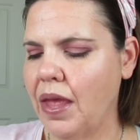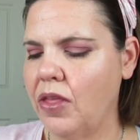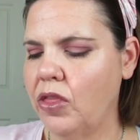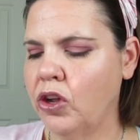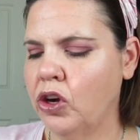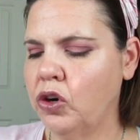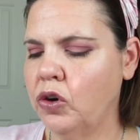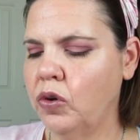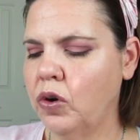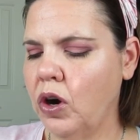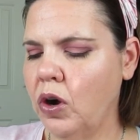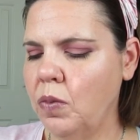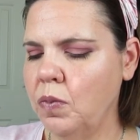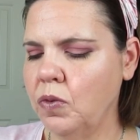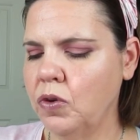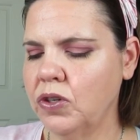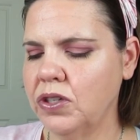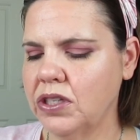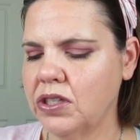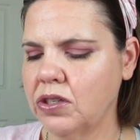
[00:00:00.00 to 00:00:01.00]
the Chrome
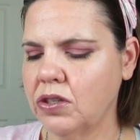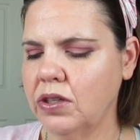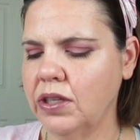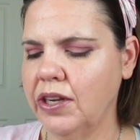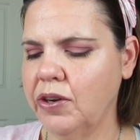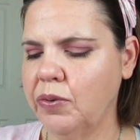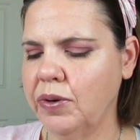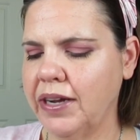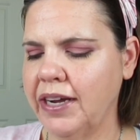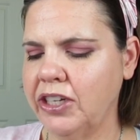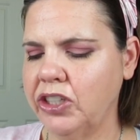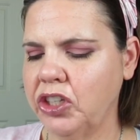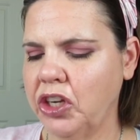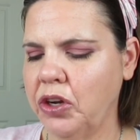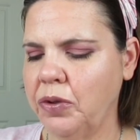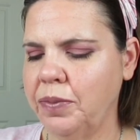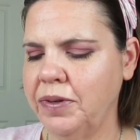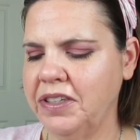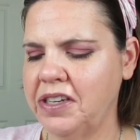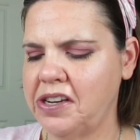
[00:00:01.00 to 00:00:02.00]
Crystal Liquid
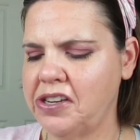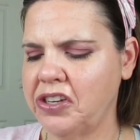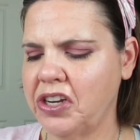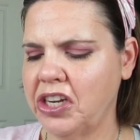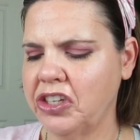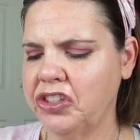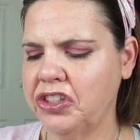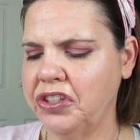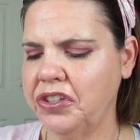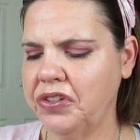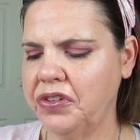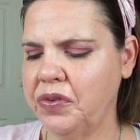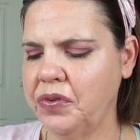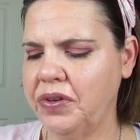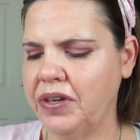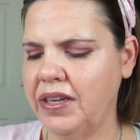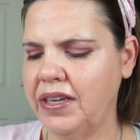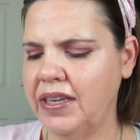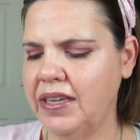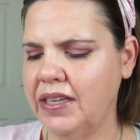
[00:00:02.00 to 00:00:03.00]
Eyeshadow by Natasha
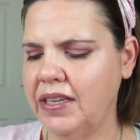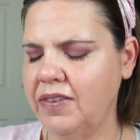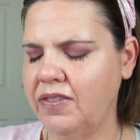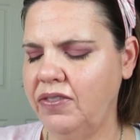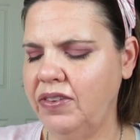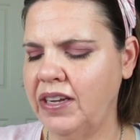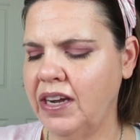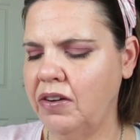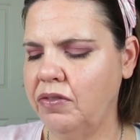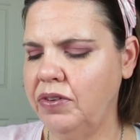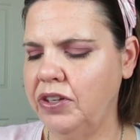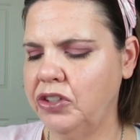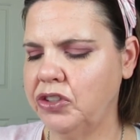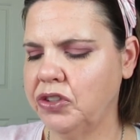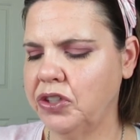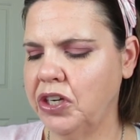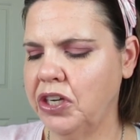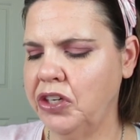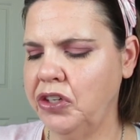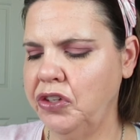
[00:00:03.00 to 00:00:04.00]
Denona now
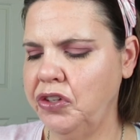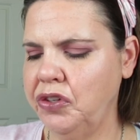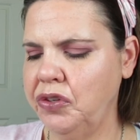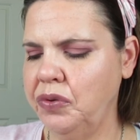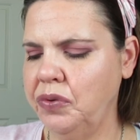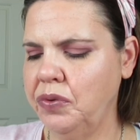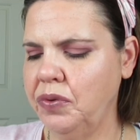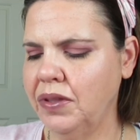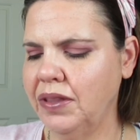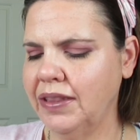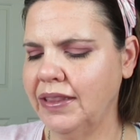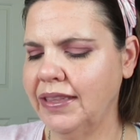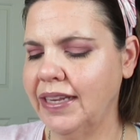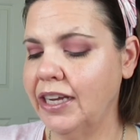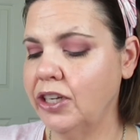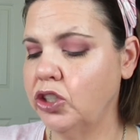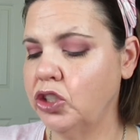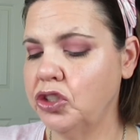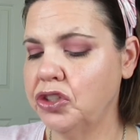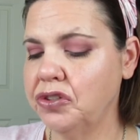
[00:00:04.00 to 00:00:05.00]
feature a new
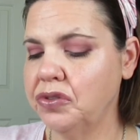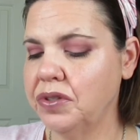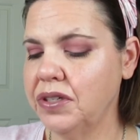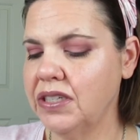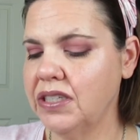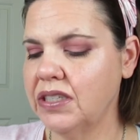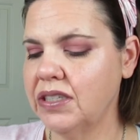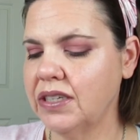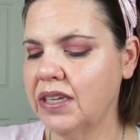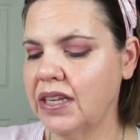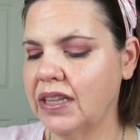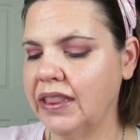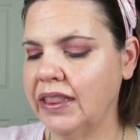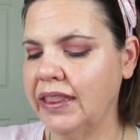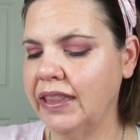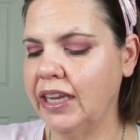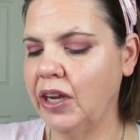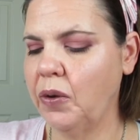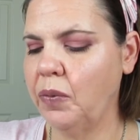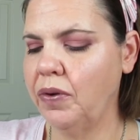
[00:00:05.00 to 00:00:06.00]
lustrous
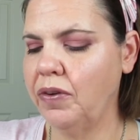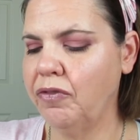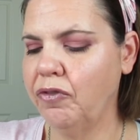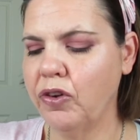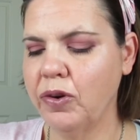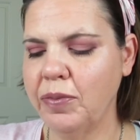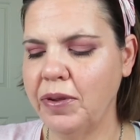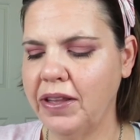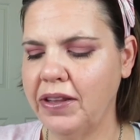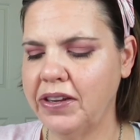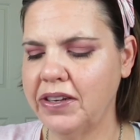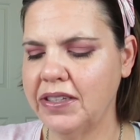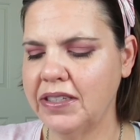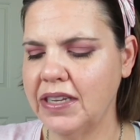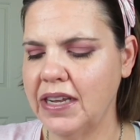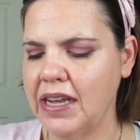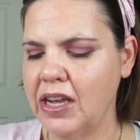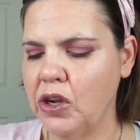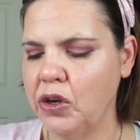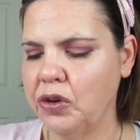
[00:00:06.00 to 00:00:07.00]
liquid formula
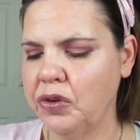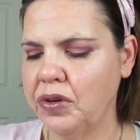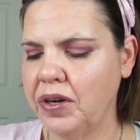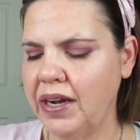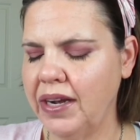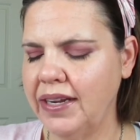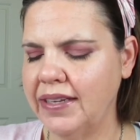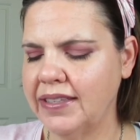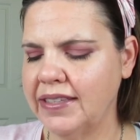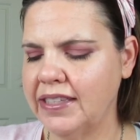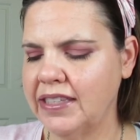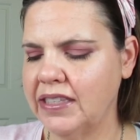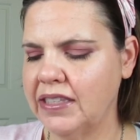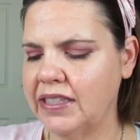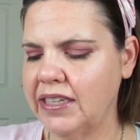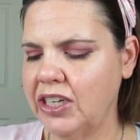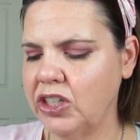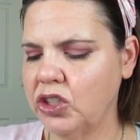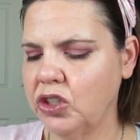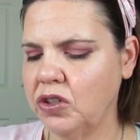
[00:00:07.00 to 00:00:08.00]
creating a
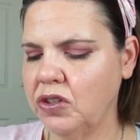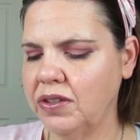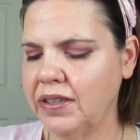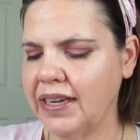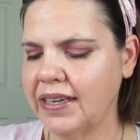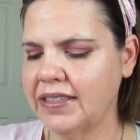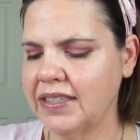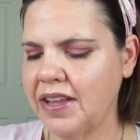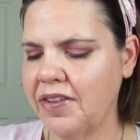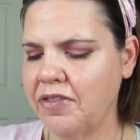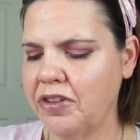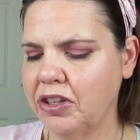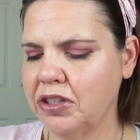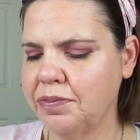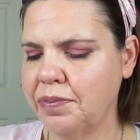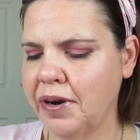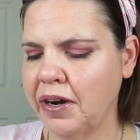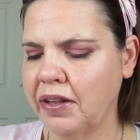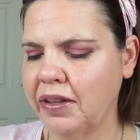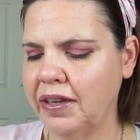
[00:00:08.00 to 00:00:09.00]
sensational next level
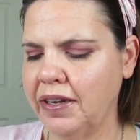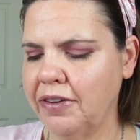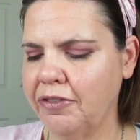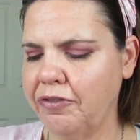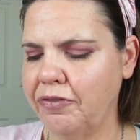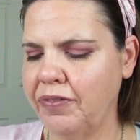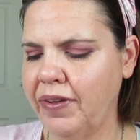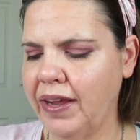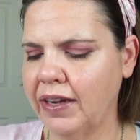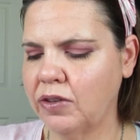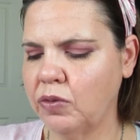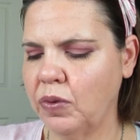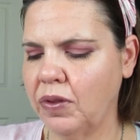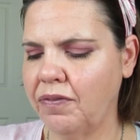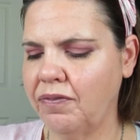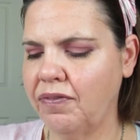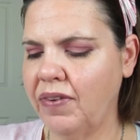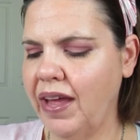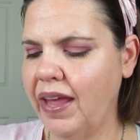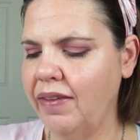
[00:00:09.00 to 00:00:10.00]
sparkling effect
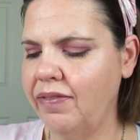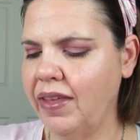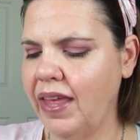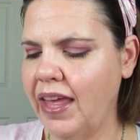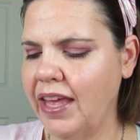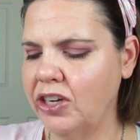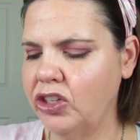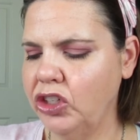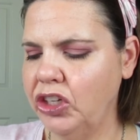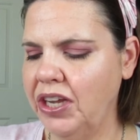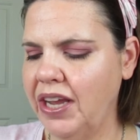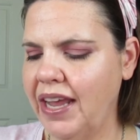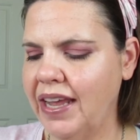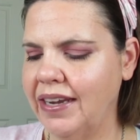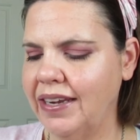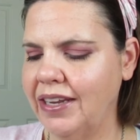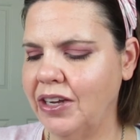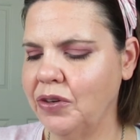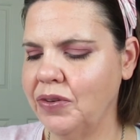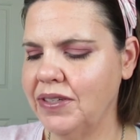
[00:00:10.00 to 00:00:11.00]
with five edgy
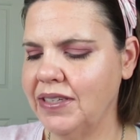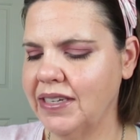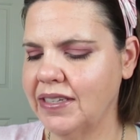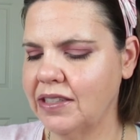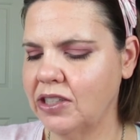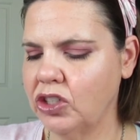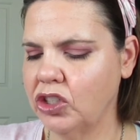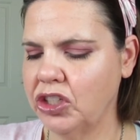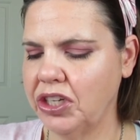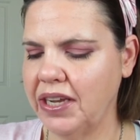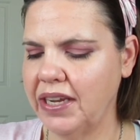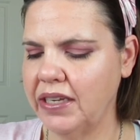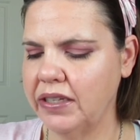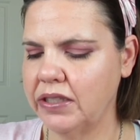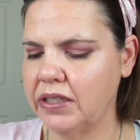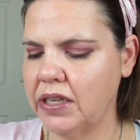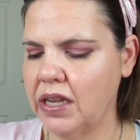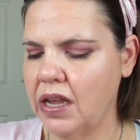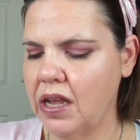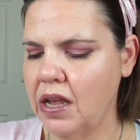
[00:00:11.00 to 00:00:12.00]
and iridescent
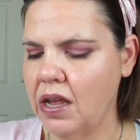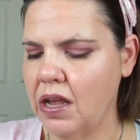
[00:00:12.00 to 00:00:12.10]
shades.